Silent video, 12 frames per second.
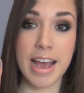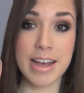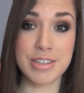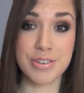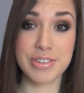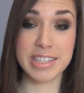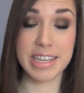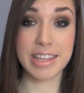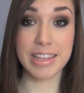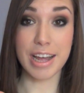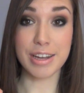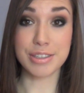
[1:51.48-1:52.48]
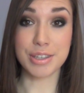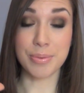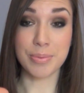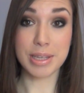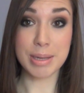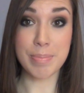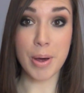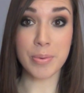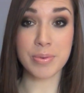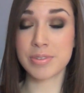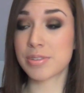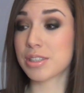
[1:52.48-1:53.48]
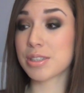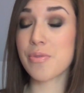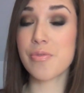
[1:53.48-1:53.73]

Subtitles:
as you can see, the colors are really potent,